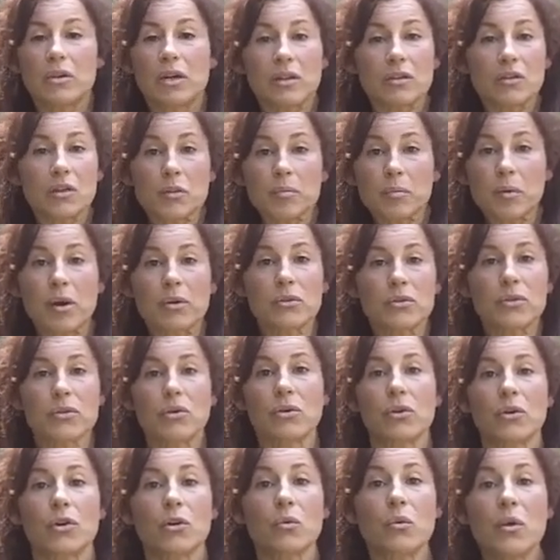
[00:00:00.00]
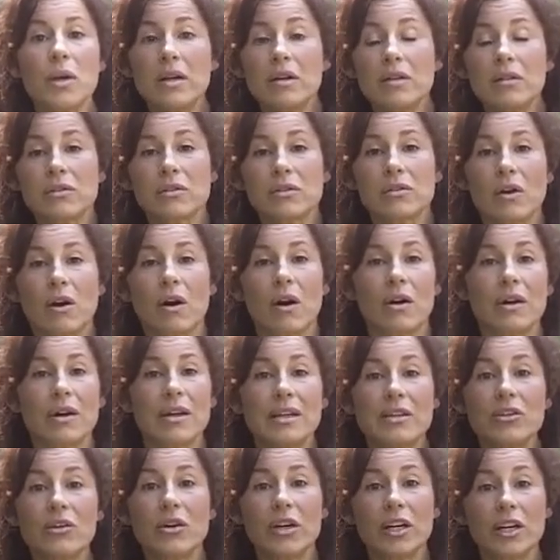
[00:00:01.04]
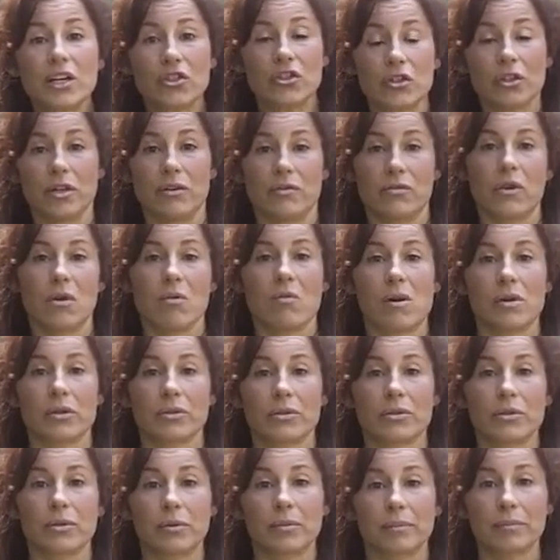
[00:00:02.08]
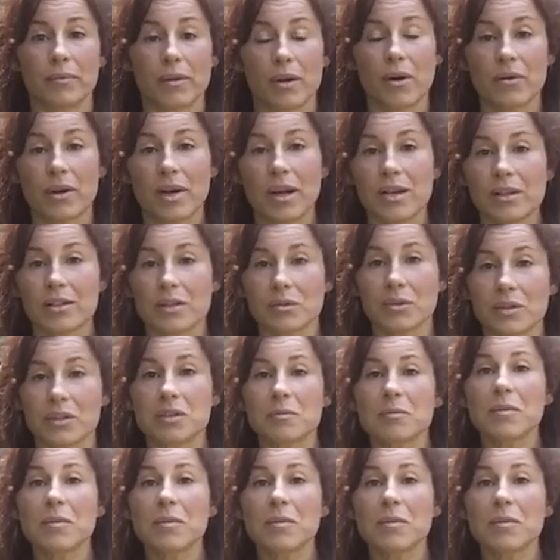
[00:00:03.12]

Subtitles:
You can sprout your greens in your kitchen if you want to. Okay, so there's